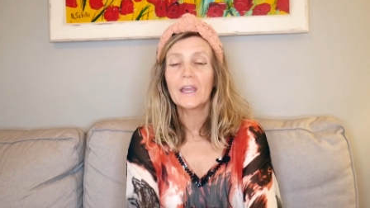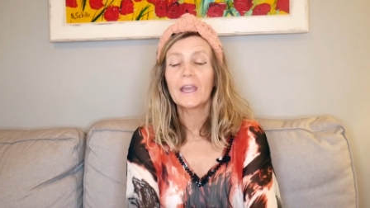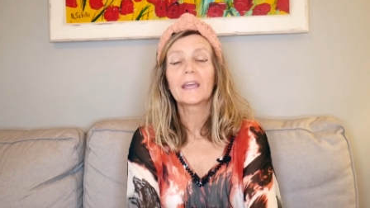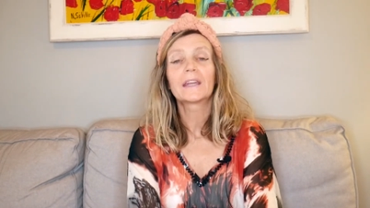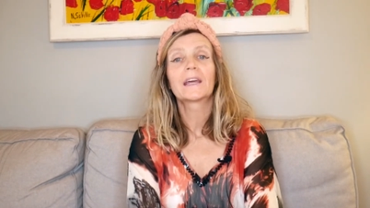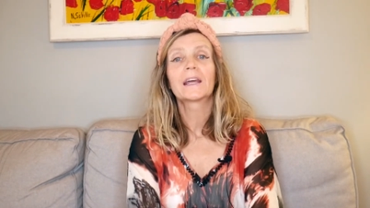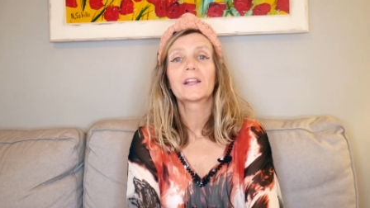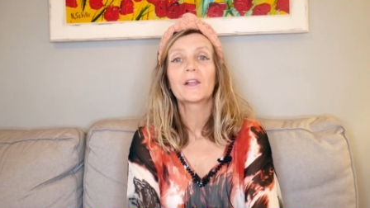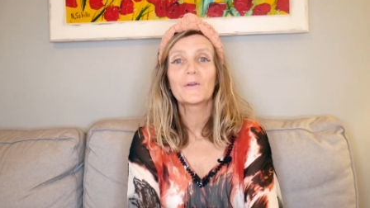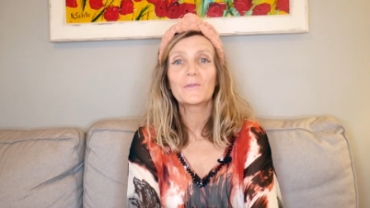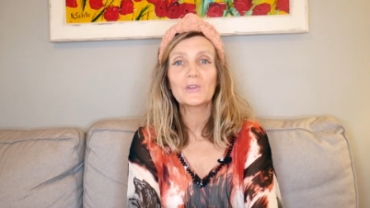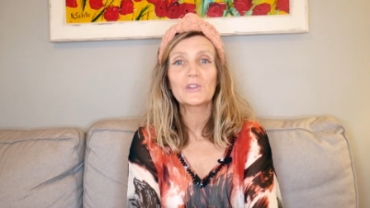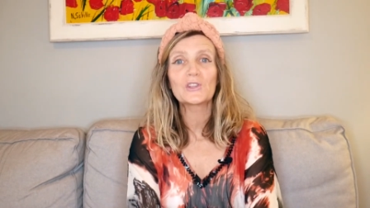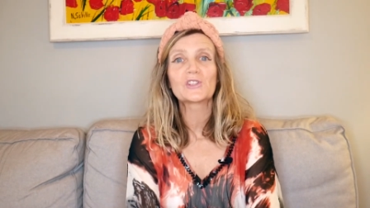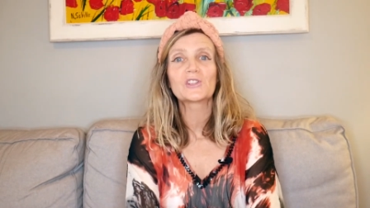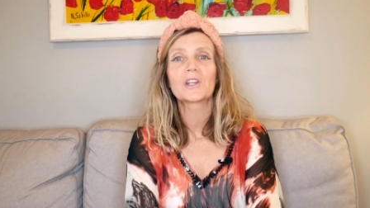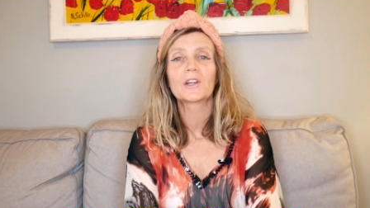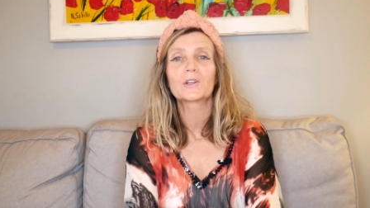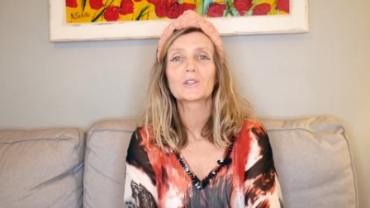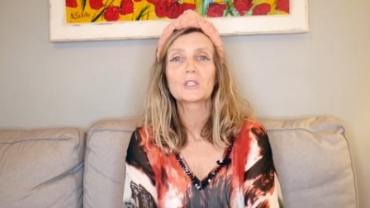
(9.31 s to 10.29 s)
and I love to
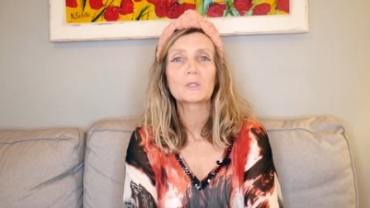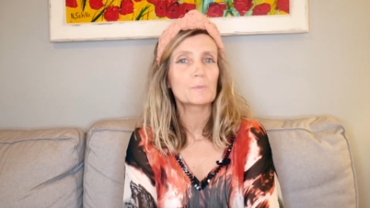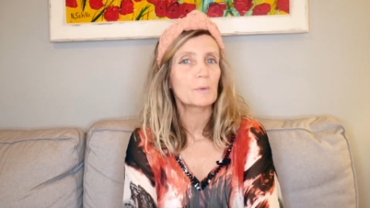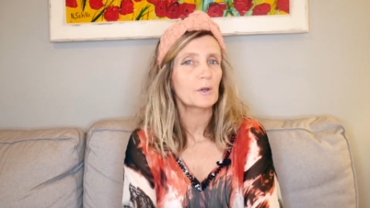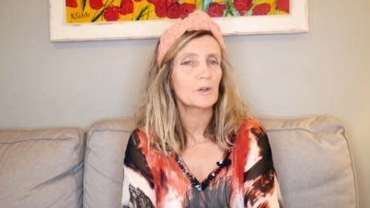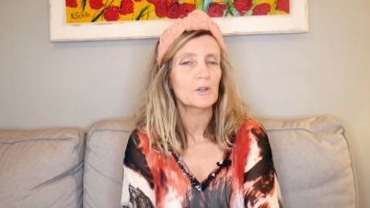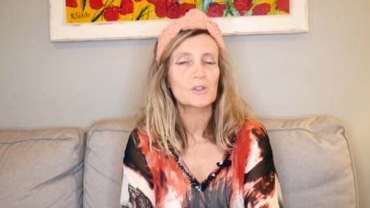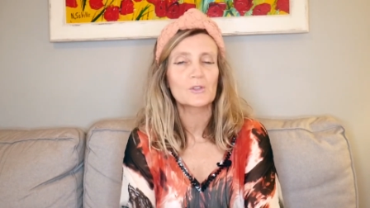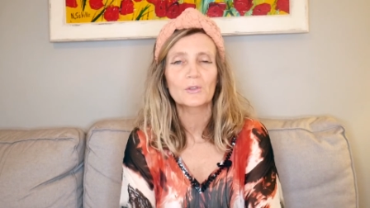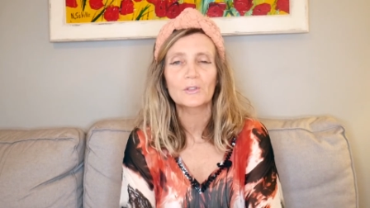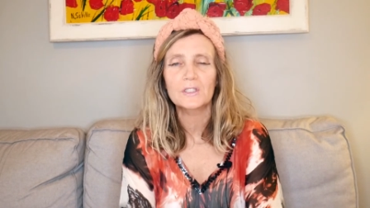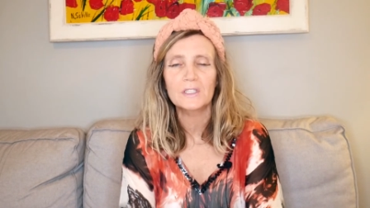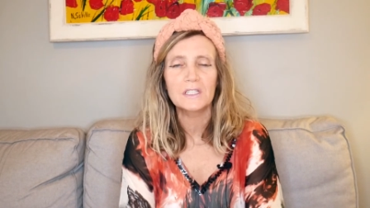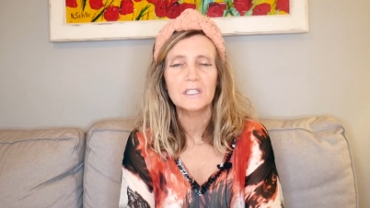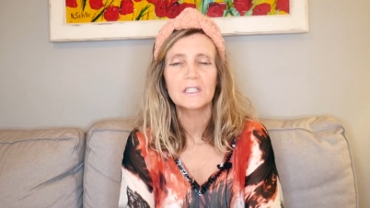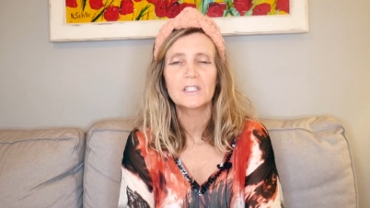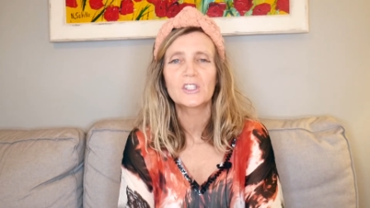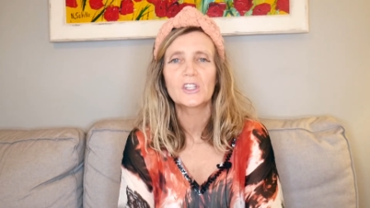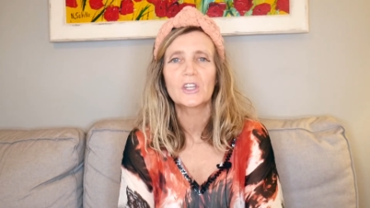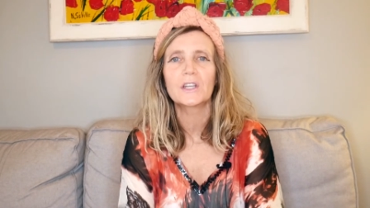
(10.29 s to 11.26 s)
share spiritual
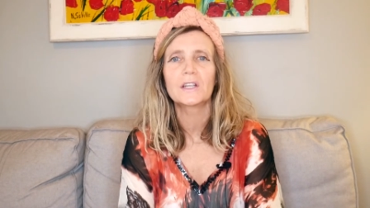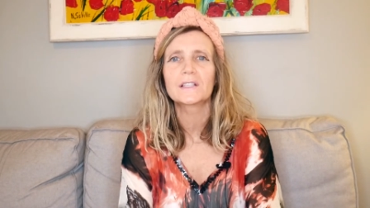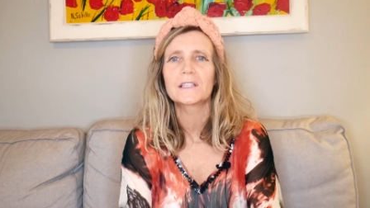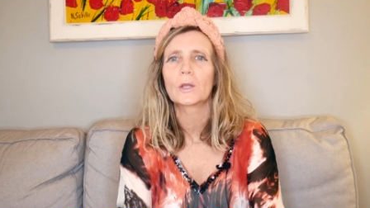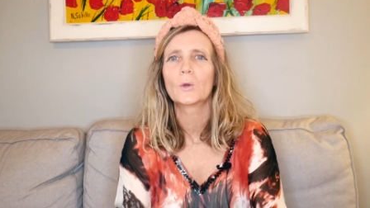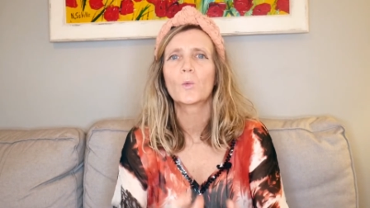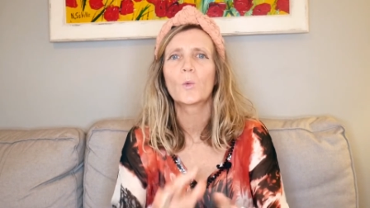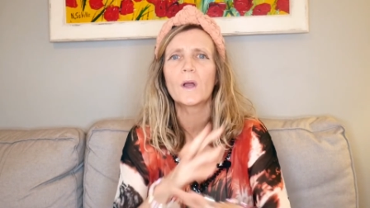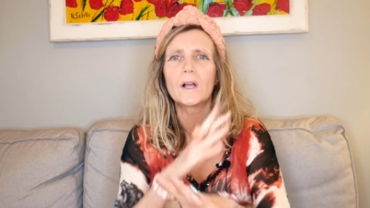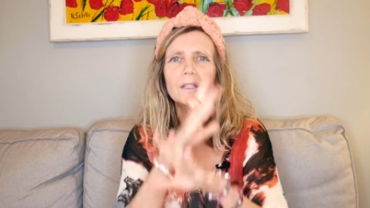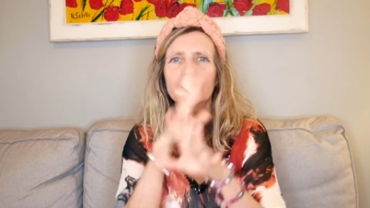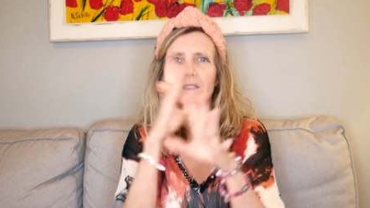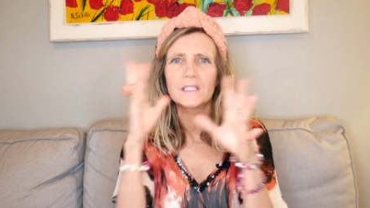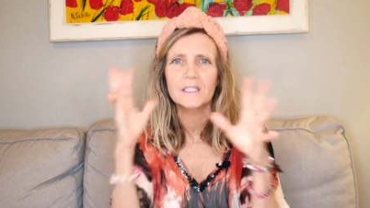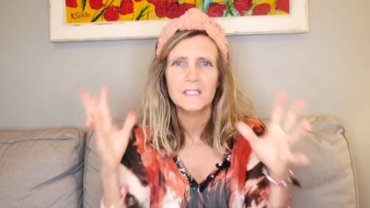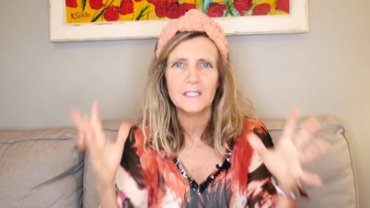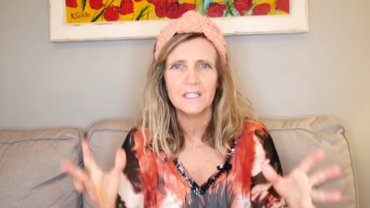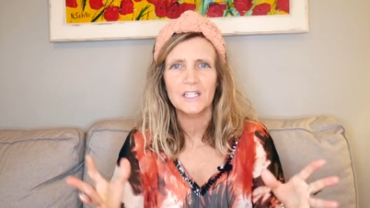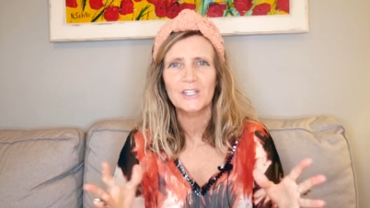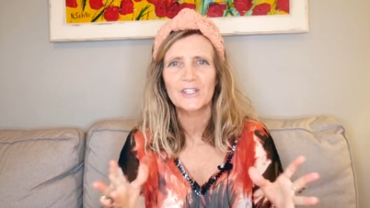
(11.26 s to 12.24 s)
teachings and
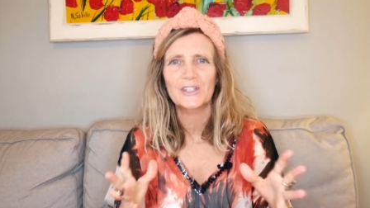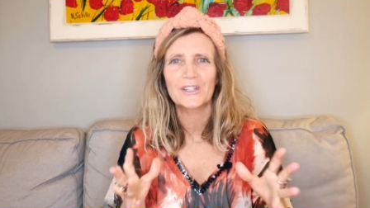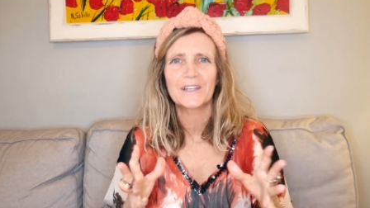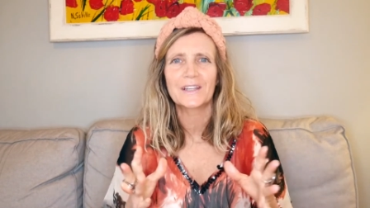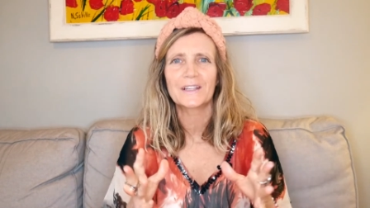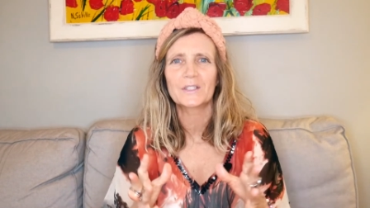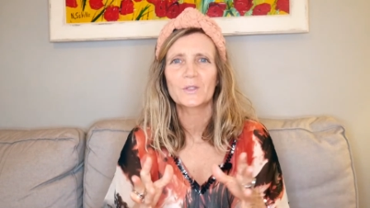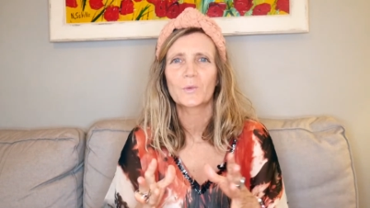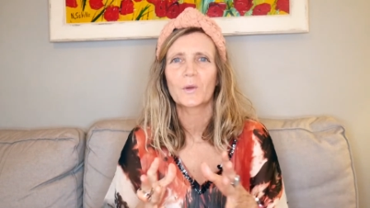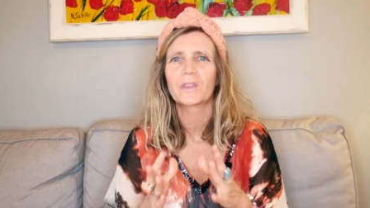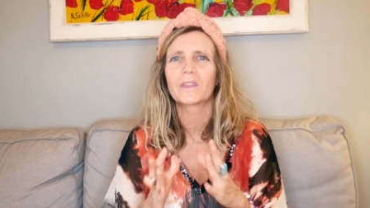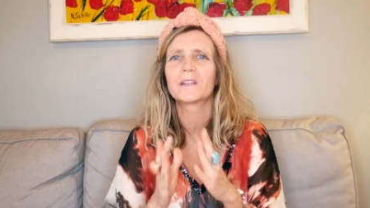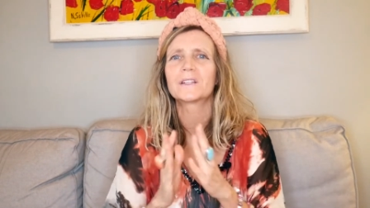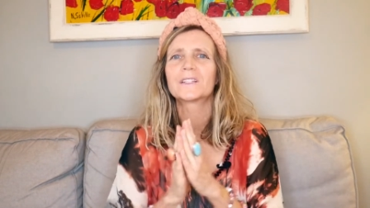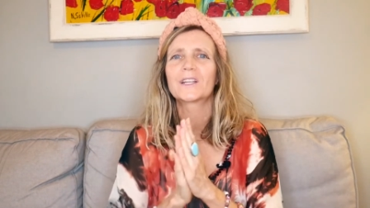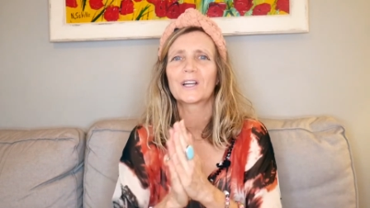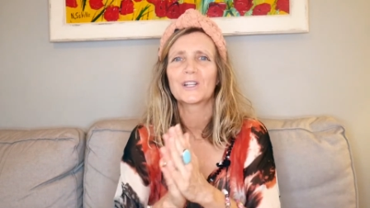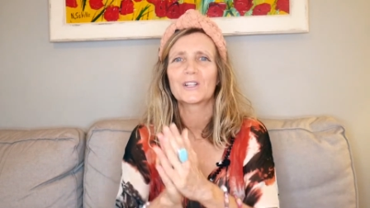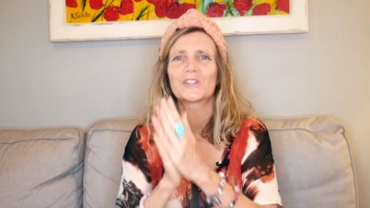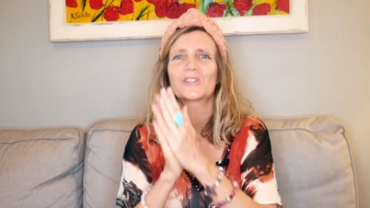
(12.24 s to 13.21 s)
wellness teachings with a
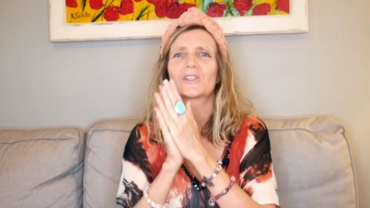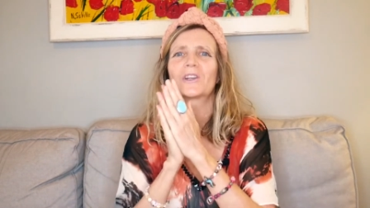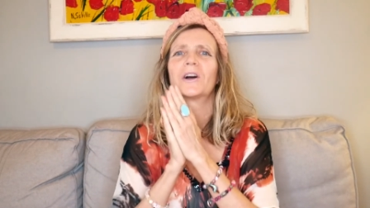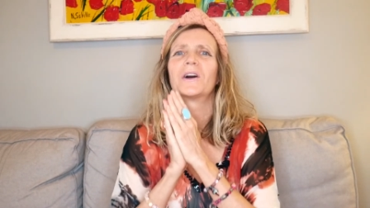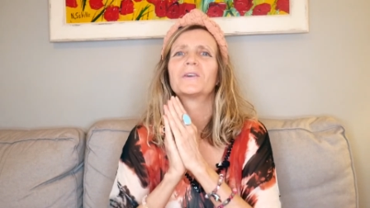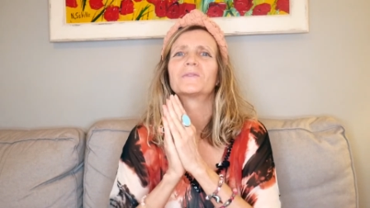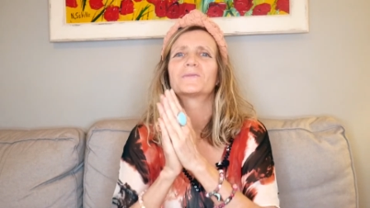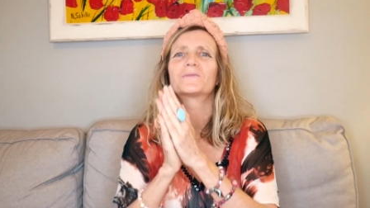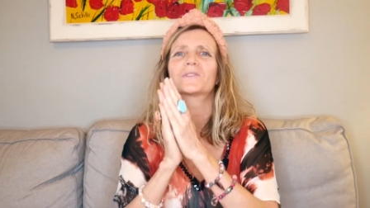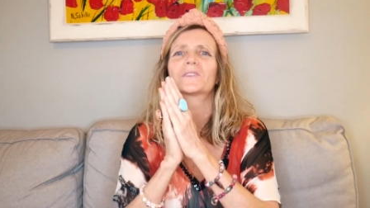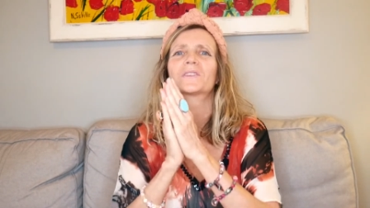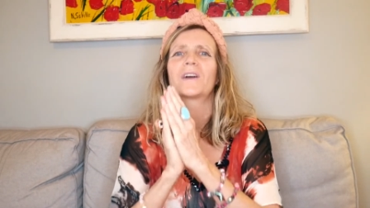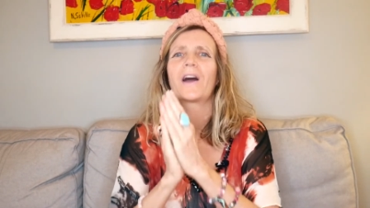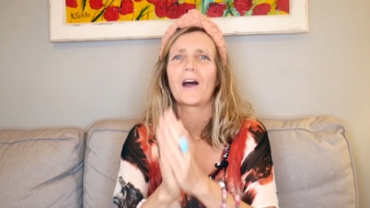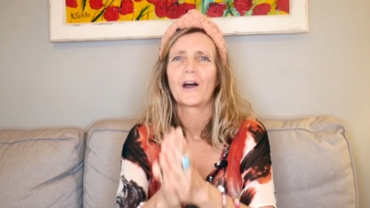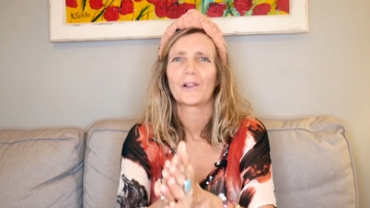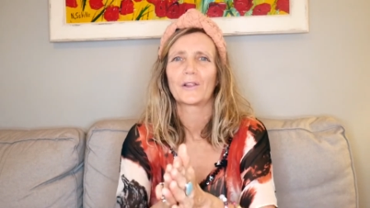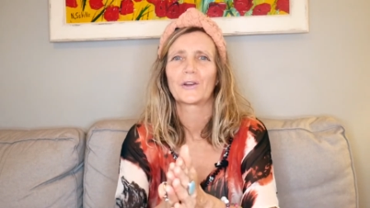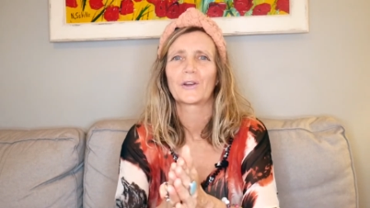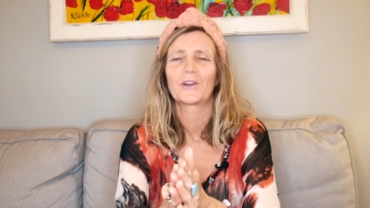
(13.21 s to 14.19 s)
touch of
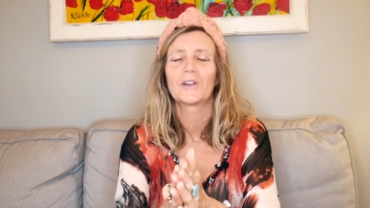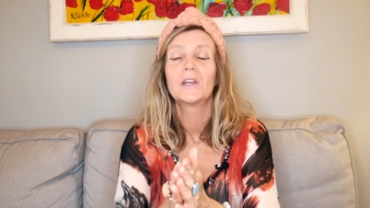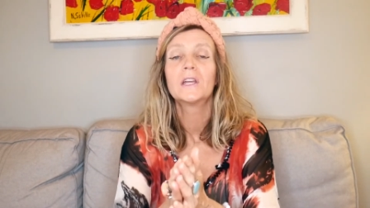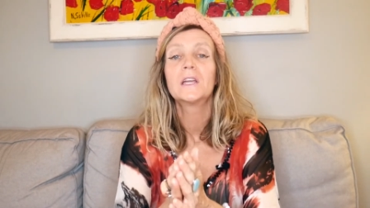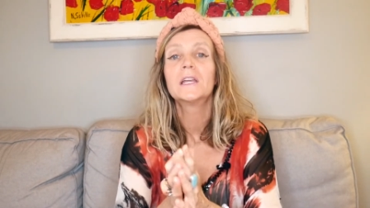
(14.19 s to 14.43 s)
color.